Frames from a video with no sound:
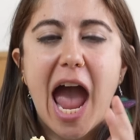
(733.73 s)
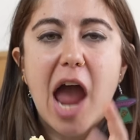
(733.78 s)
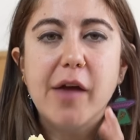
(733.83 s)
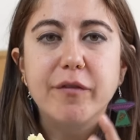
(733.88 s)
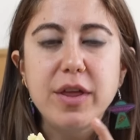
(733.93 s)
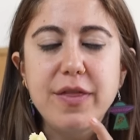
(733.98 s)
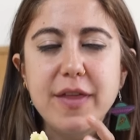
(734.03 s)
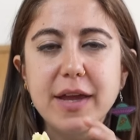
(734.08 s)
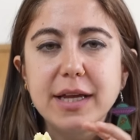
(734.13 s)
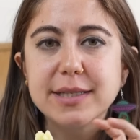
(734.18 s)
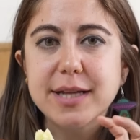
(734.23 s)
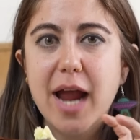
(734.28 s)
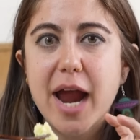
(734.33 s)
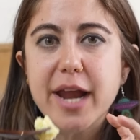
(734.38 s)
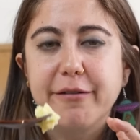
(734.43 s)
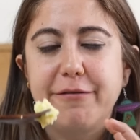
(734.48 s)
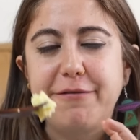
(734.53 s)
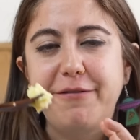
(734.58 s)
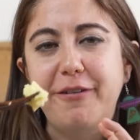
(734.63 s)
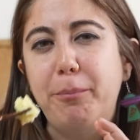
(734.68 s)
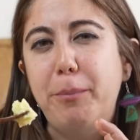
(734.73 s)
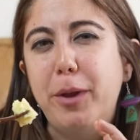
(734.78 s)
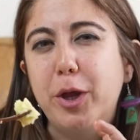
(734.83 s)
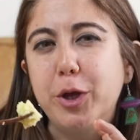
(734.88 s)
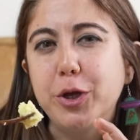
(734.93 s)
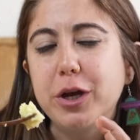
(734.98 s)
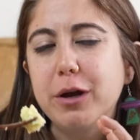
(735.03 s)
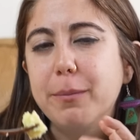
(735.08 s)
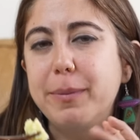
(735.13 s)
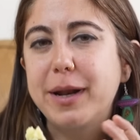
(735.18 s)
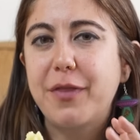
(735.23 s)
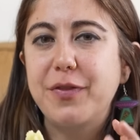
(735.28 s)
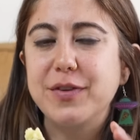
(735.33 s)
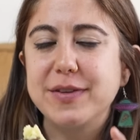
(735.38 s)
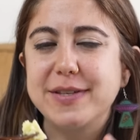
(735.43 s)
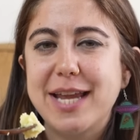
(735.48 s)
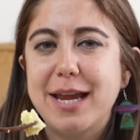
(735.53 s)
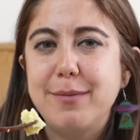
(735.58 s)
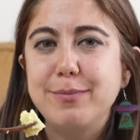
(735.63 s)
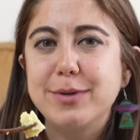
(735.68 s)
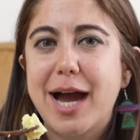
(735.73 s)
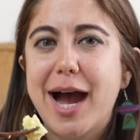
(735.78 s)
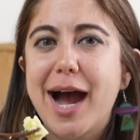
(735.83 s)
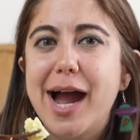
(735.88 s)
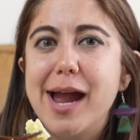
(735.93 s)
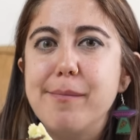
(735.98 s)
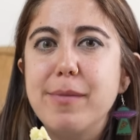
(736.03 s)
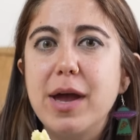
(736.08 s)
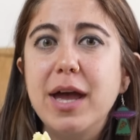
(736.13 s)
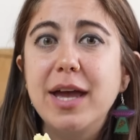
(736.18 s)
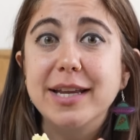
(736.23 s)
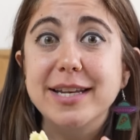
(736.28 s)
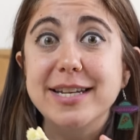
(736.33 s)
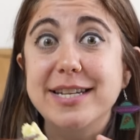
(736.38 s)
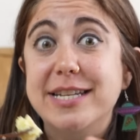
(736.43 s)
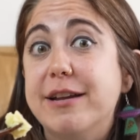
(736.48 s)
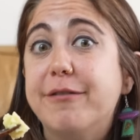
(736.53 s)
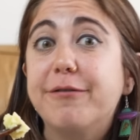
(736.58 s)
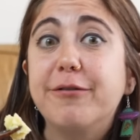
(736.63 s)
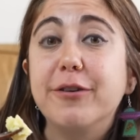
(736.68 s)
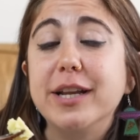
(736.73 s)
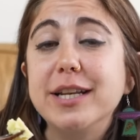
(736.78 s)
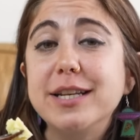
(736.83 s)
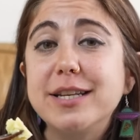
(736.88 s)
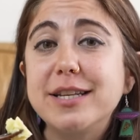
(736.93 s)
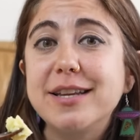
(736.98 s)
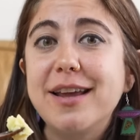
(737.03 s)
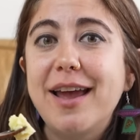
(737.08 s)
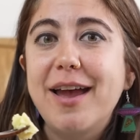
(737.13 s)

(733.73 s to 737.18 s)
everything is kind of familiar, but at the same time different,